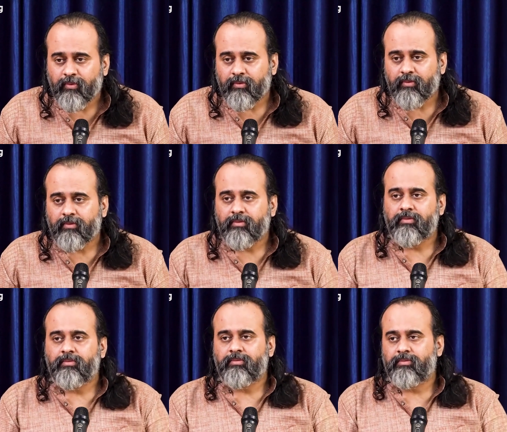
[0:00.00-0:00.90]

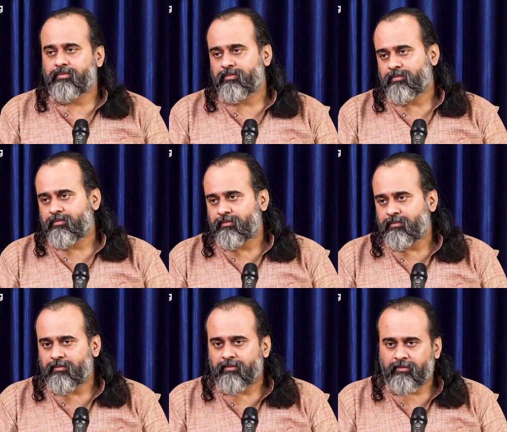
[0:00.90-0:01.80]

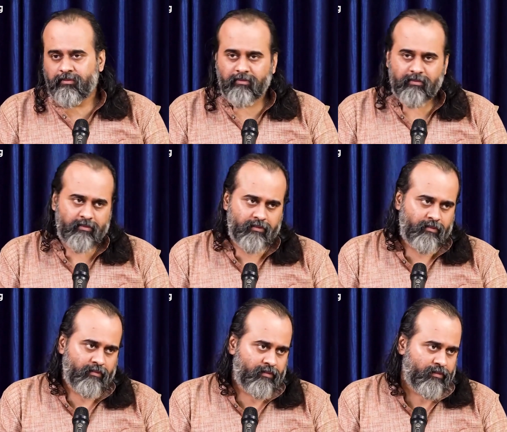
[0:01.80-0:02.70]

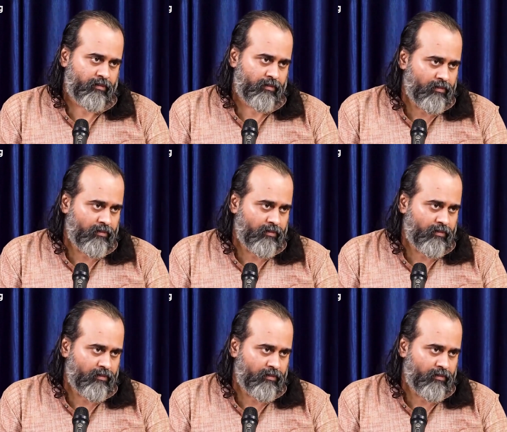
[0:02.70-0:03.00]
[no speech]